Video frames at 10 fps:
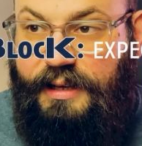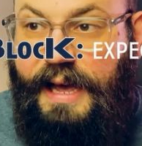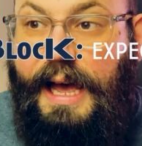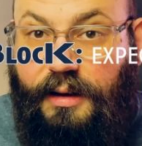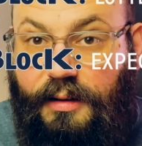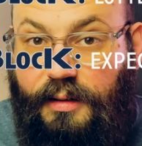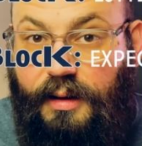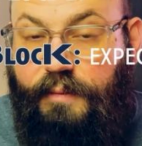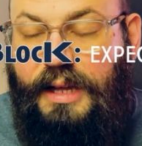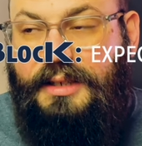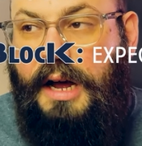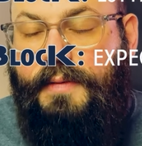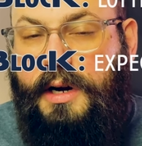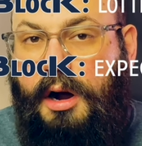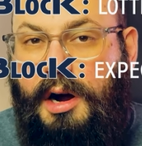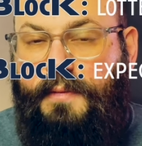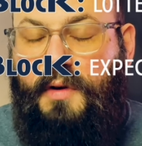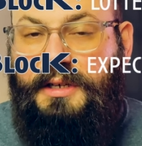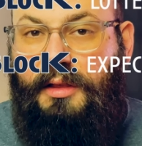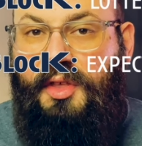get, It's not very hard for
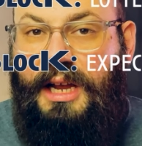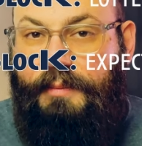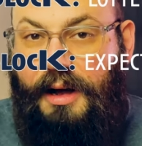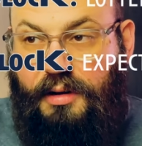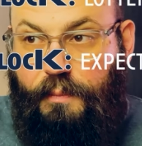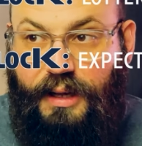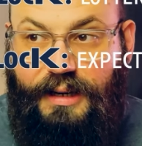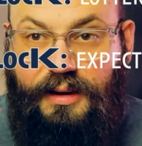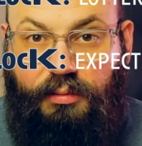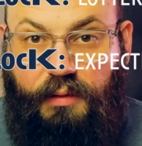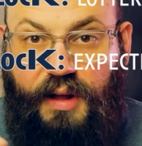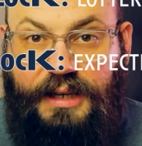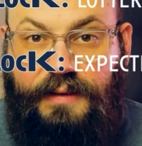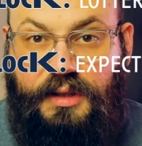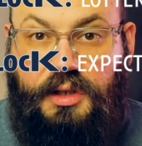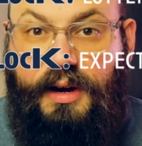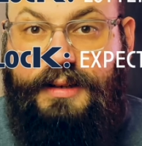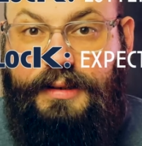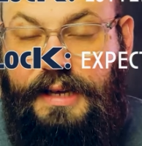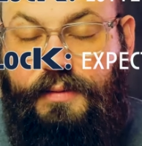us to think about completeness, reflectiveness, and
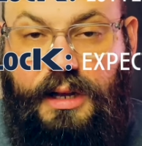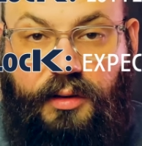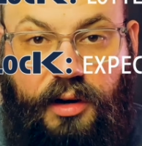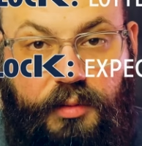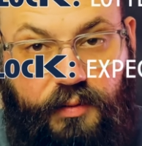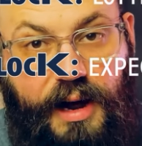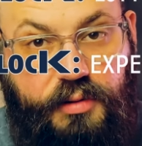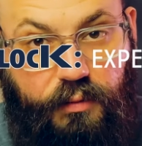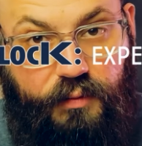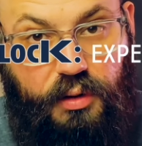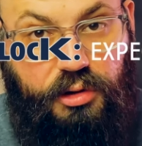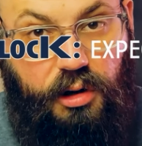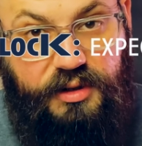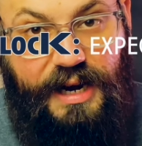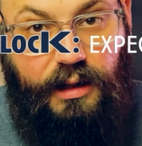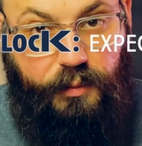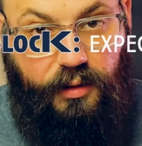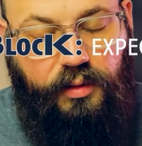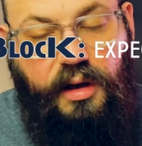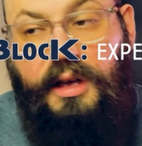transitivity in terms of how you view those elements.